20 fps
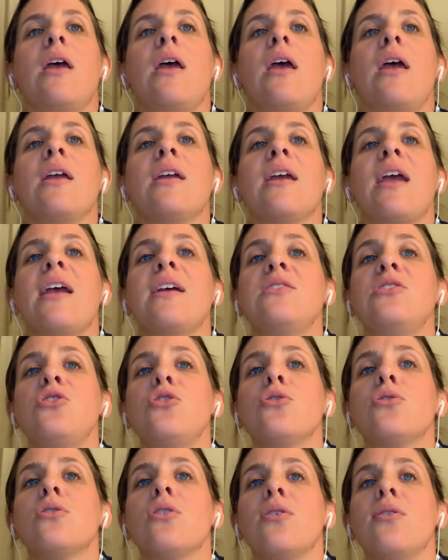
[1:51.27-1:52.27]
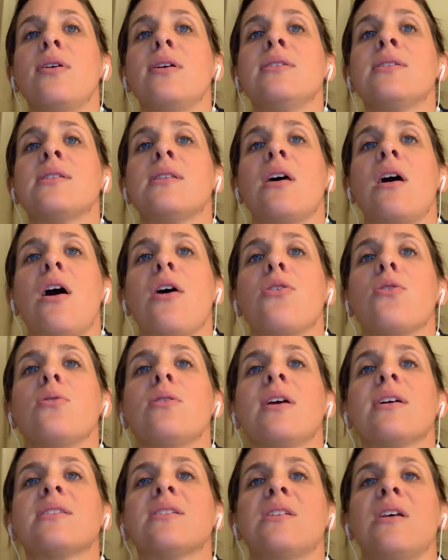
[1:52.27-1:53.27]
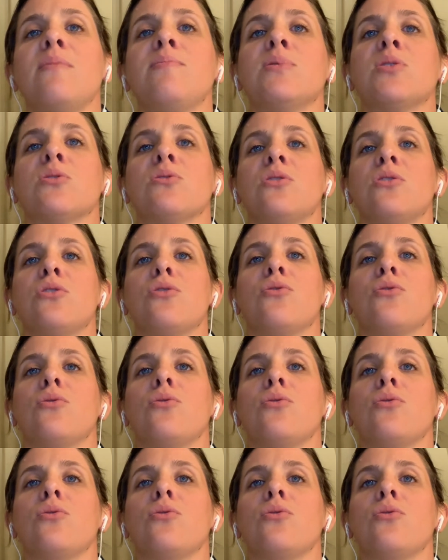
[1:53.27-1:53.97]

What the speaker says: In case you're curious, the other next steps to